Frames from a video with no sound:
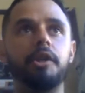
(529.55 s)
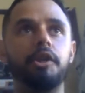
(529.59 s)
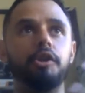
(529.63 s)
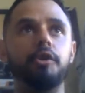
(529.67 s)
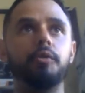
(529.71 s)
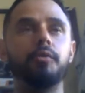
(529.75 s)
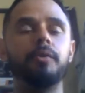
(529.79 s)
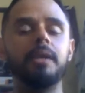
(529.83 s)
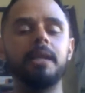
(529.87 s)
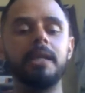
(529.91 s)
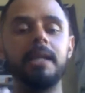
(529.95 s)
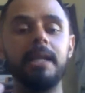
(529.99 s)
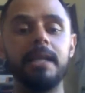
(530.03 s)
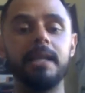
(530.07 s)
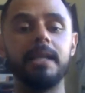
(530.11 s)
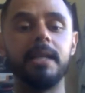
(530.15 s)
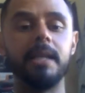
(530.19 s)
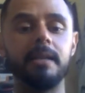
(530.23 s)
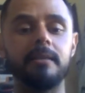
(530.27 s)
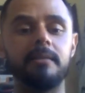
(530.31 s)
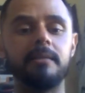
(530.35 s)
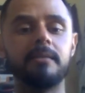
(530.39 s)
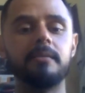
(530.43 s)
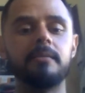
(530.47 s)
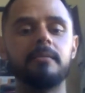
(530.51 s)
you
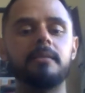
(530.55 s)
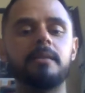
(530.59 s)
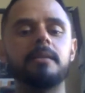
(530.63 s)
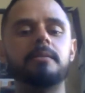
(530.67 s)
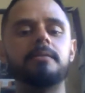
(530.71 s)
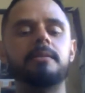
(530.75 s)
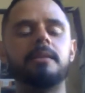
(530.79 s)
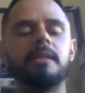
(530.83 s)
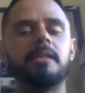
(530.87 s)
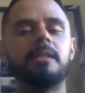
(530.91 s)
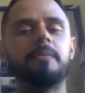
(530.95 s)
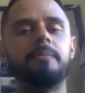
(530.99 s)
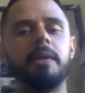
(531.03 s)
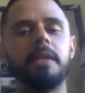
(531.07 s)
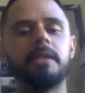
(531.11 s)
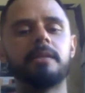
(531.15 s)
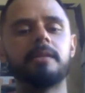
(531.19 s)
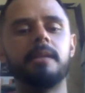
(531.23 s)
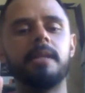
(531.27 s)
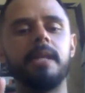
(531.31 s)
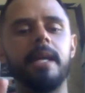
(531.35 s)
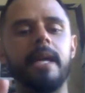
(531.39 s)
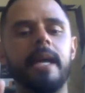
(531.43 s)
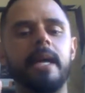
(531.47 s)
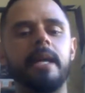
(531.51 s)
needed, just speak
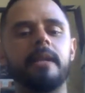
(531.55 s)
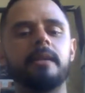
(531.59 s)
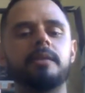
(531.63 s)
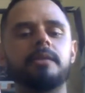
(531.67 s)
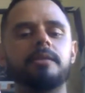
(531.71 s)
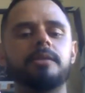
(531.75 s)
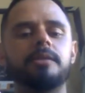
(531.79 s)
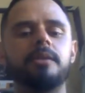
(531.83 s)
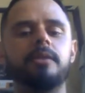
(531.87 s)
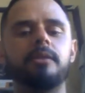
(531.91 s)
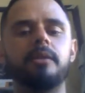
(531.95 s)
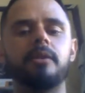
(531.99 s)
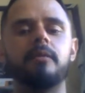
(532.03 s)
to the energy.